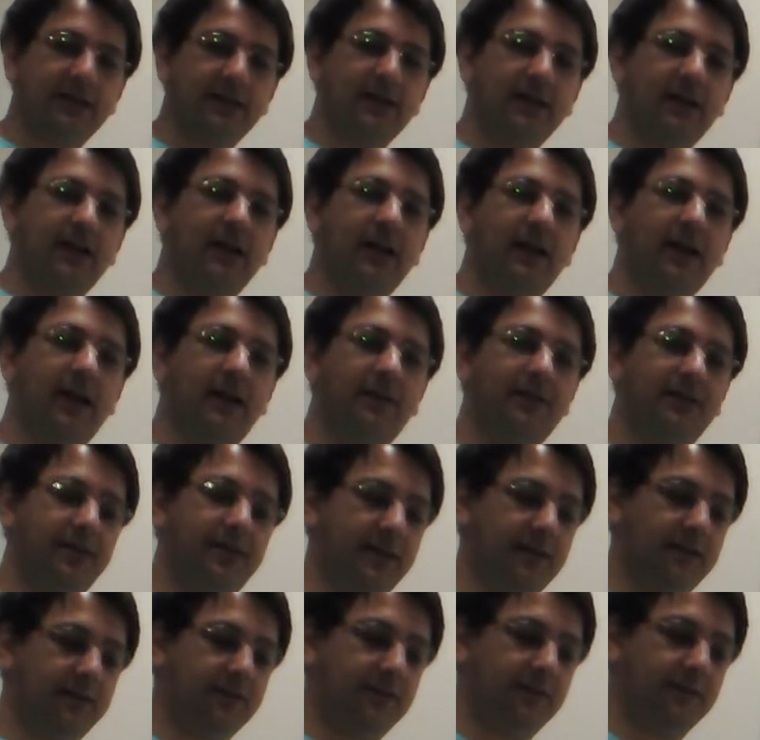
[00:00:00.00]
and
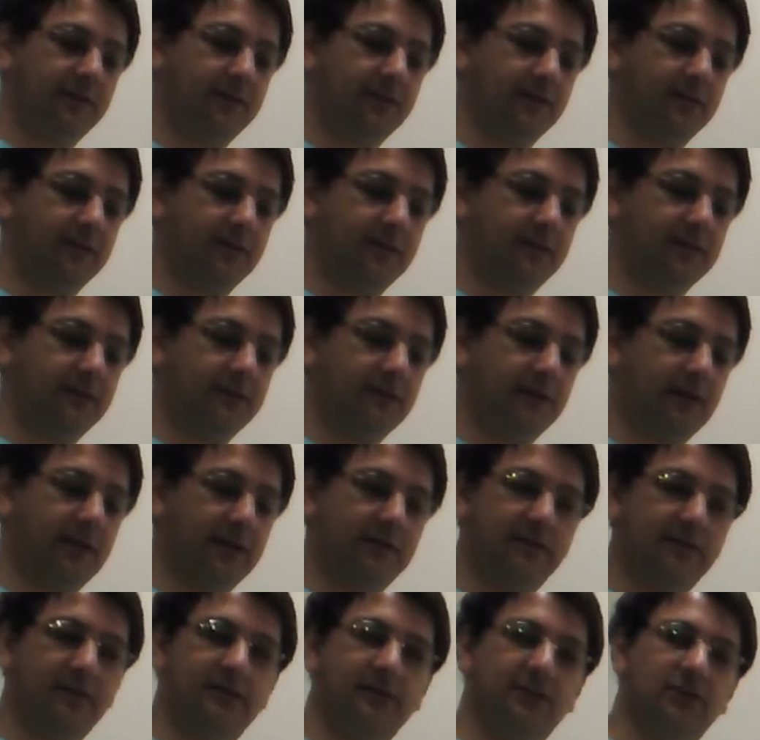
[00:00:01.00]
then like
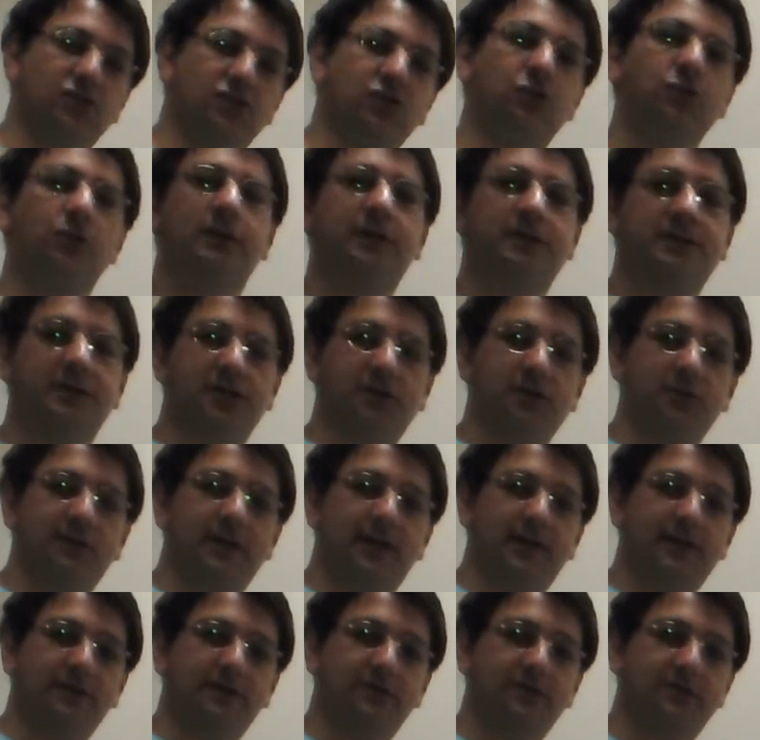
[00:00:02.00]
the two
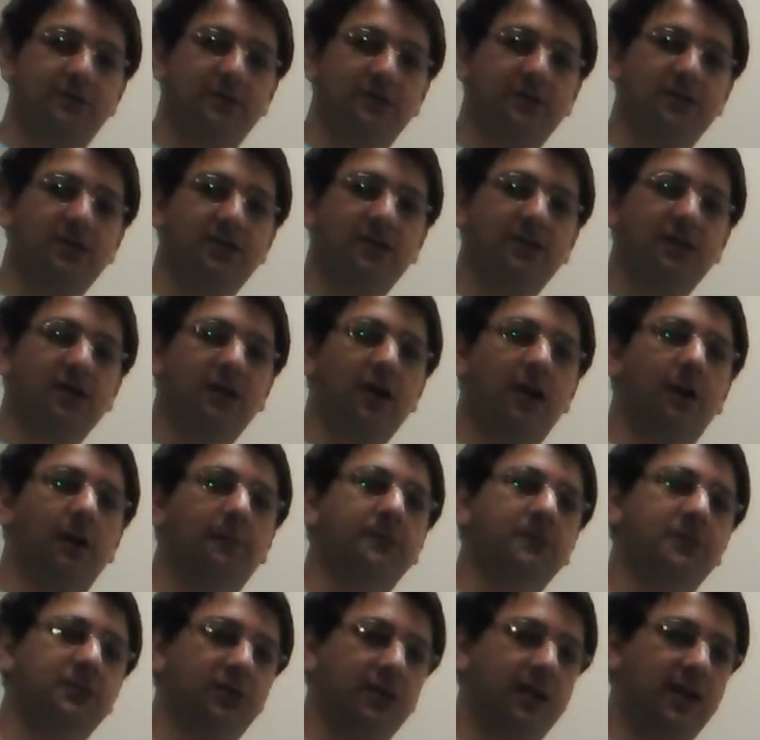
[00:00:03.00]
articulators come
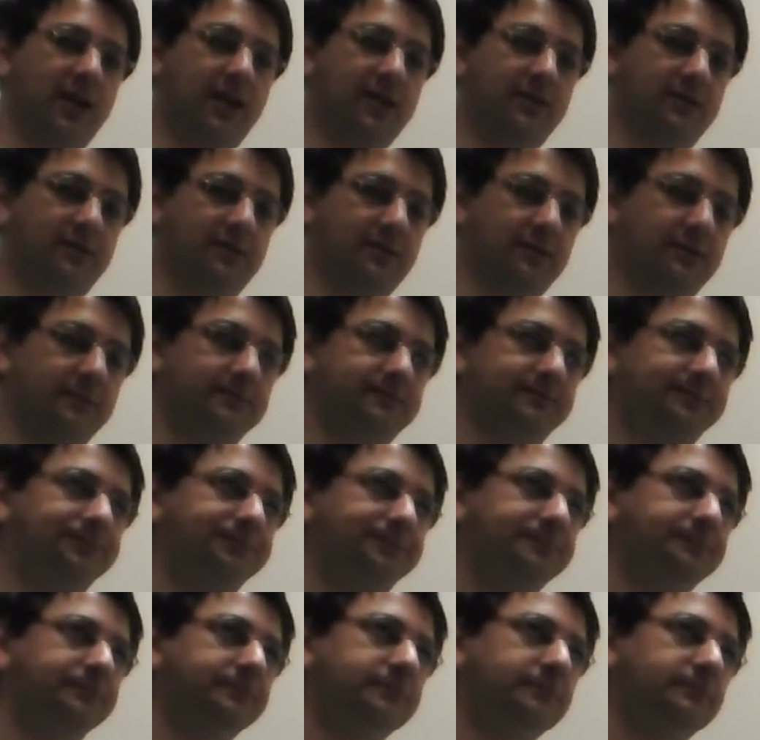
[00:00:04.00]
together.
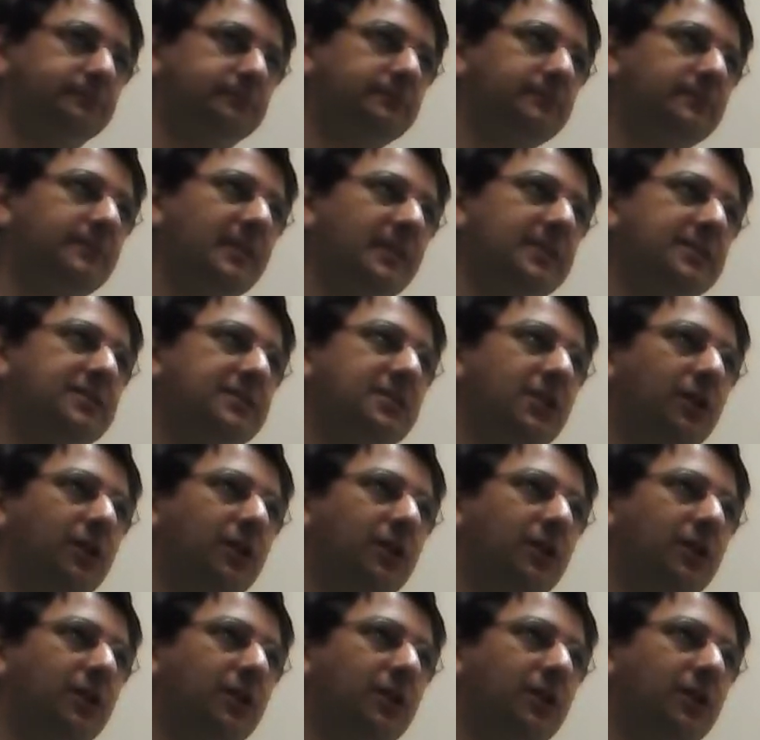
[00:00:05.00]
So